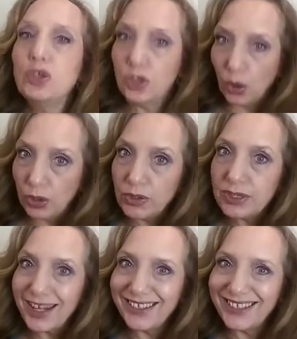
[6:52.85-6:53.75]
Don't use
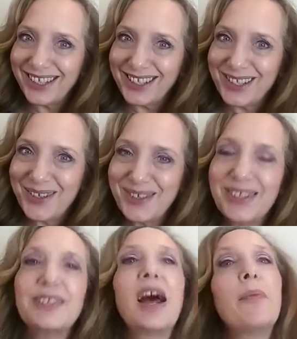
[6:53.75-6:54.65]
that as an excuse
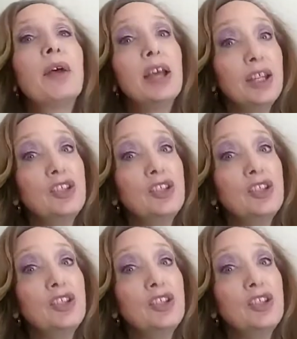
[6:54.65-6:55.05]
to stop.